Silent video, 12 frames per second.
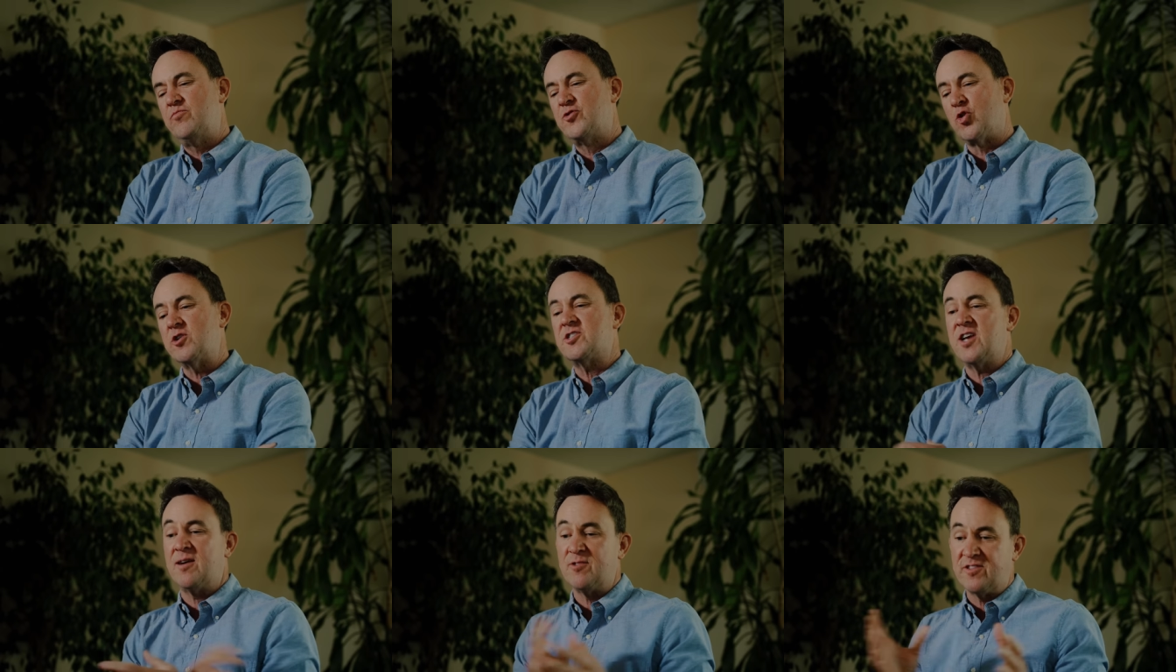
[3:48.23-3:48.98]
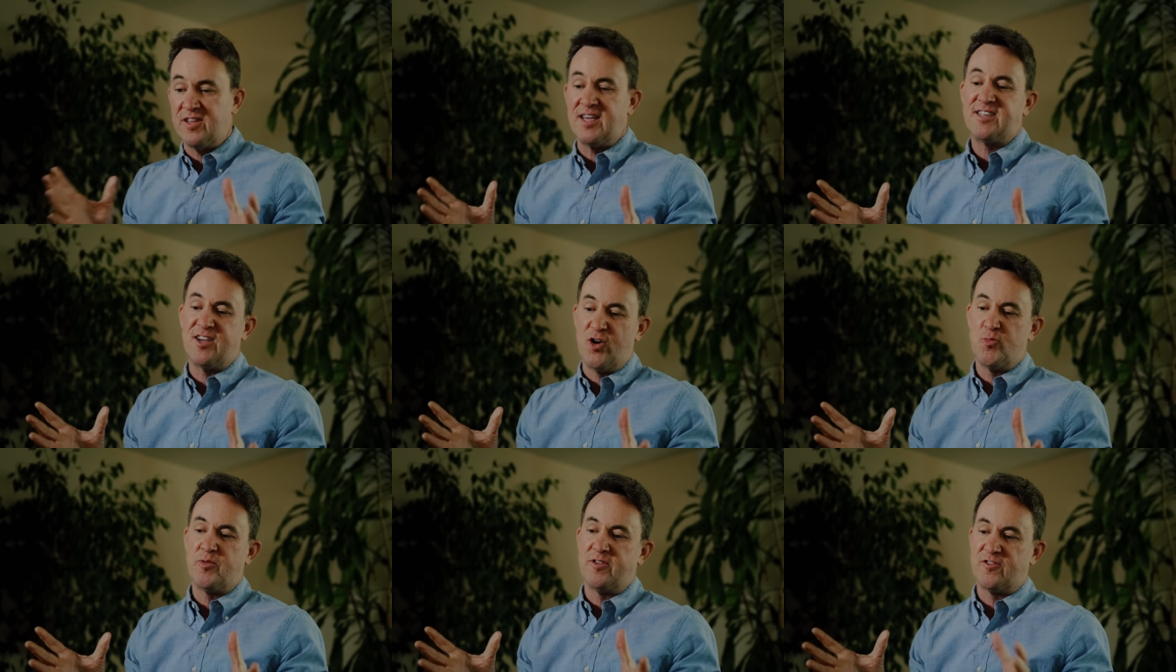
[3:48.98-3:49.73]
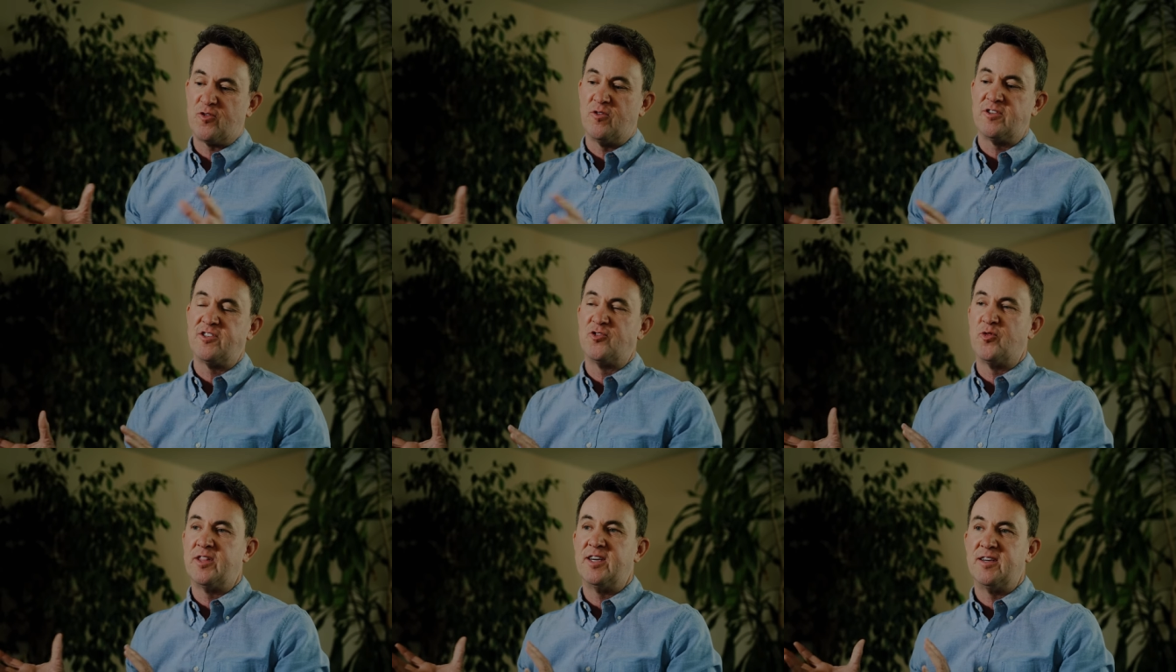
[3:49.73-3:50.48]
George Thomas liked to open his
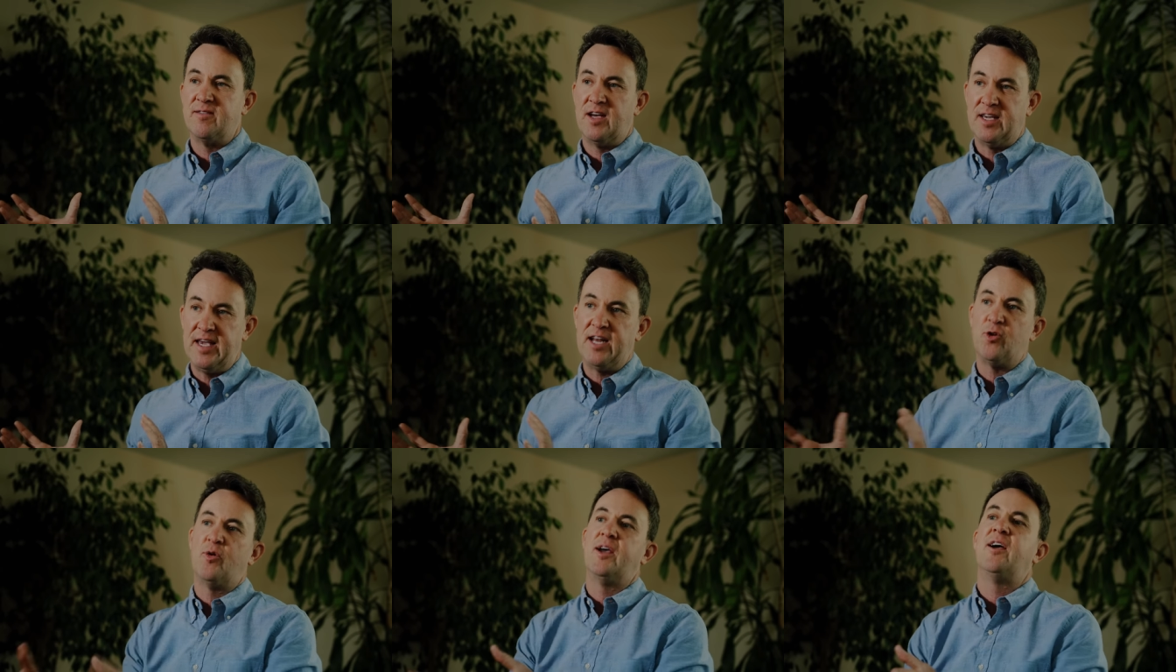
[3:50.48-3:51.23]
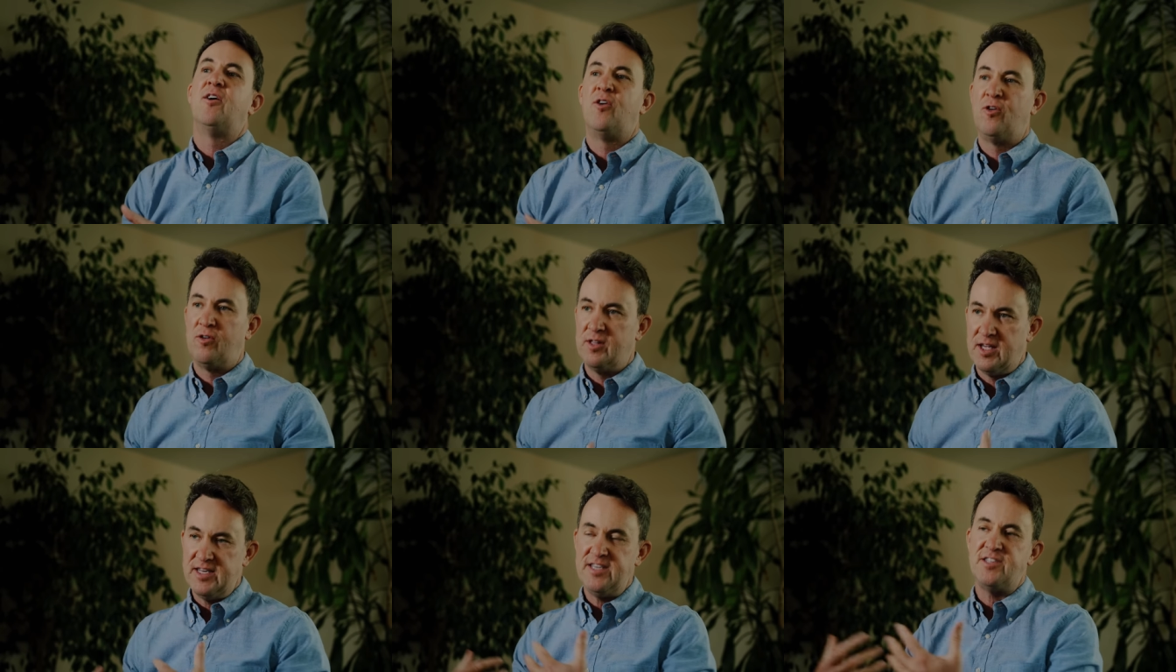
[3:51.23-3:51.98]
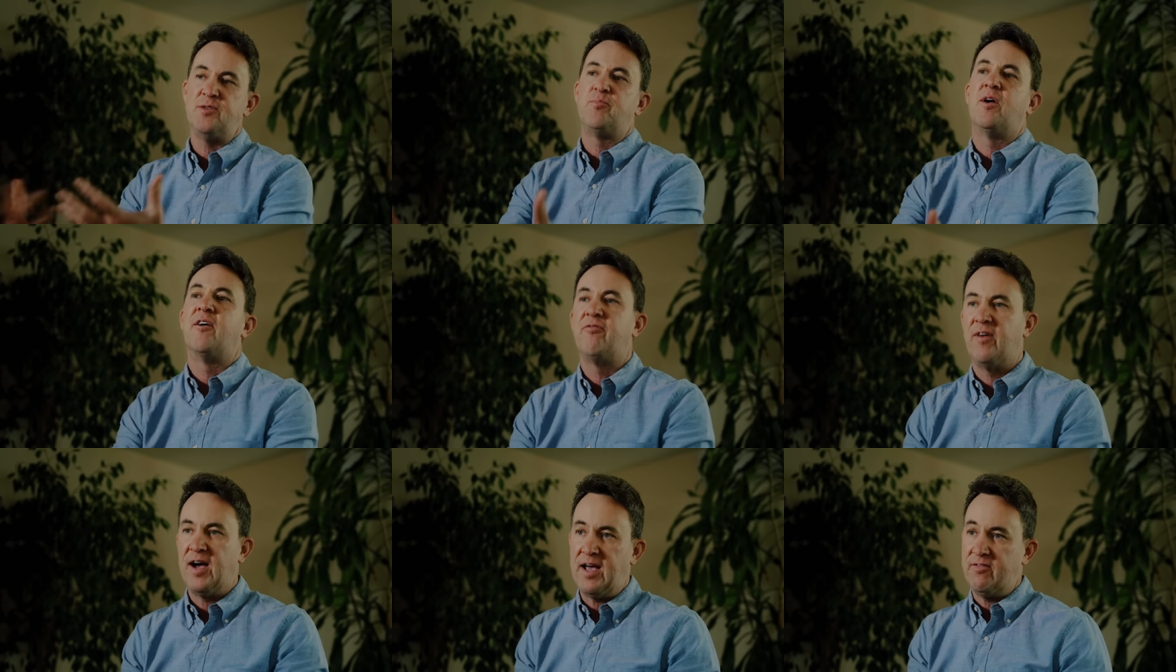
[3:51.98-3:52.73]
courses with a, a getaway hole, an easy par
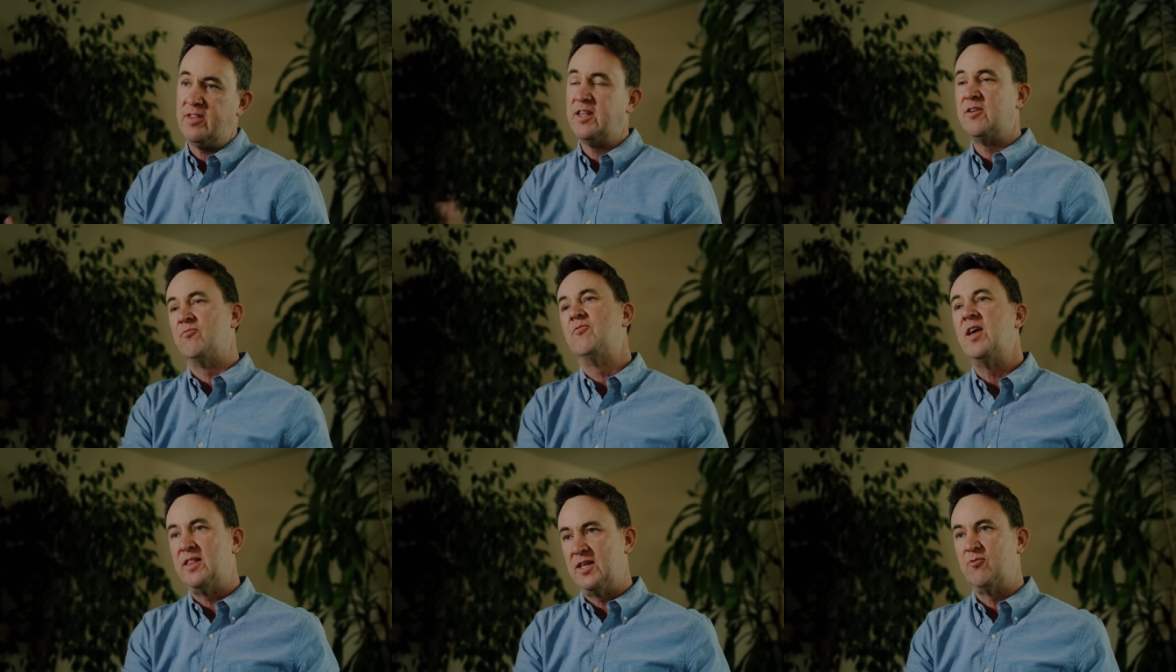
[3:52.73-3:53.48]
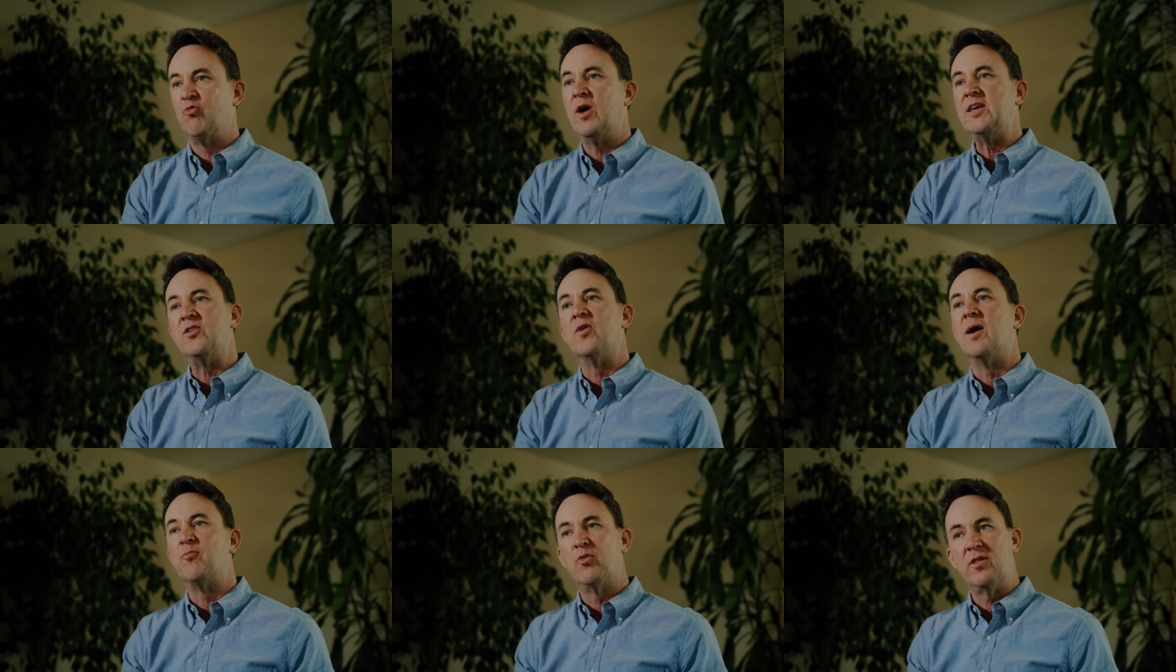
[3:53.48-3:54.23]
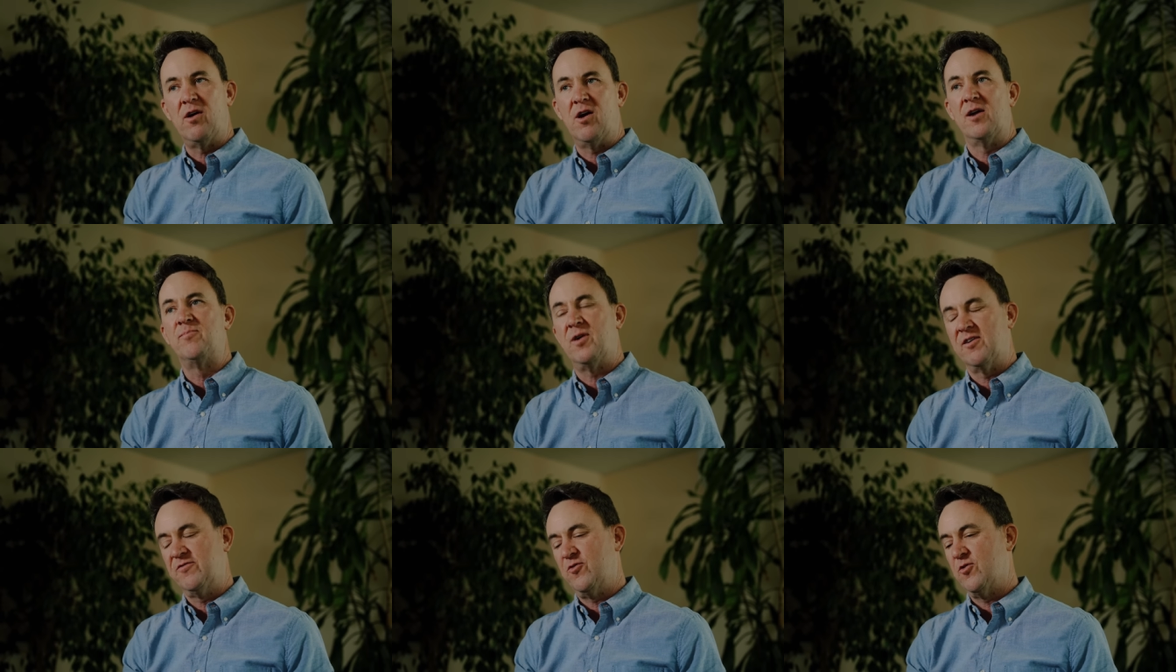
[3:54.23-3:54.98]
five, and then, and then wake you up with a hard
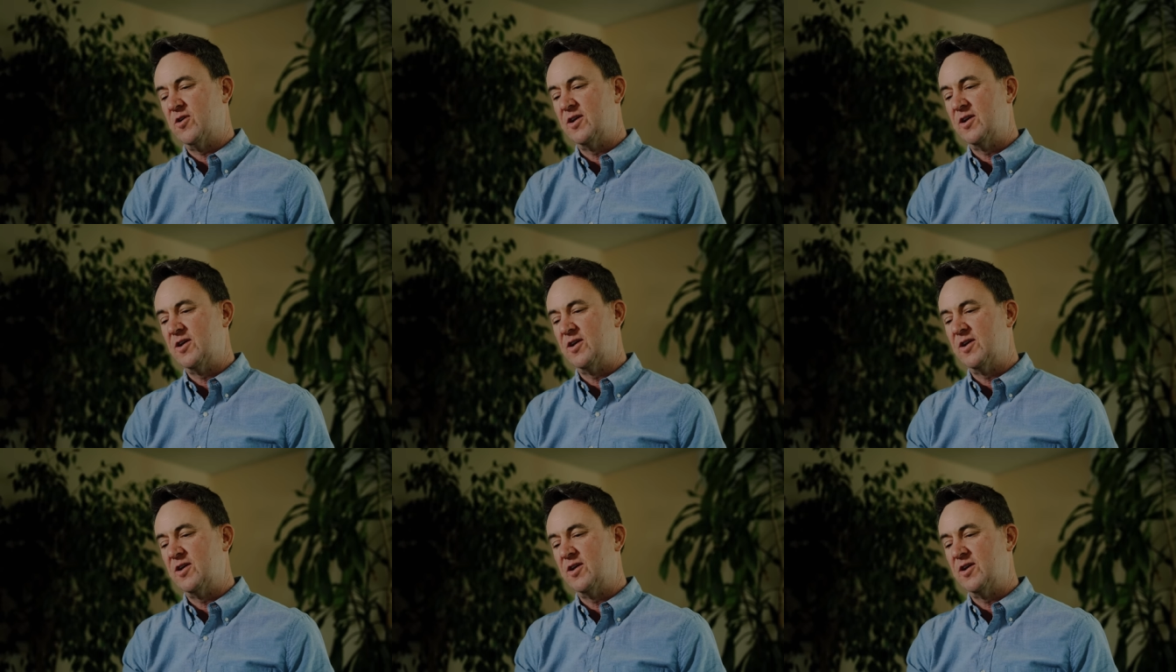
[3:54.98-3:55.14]
par four.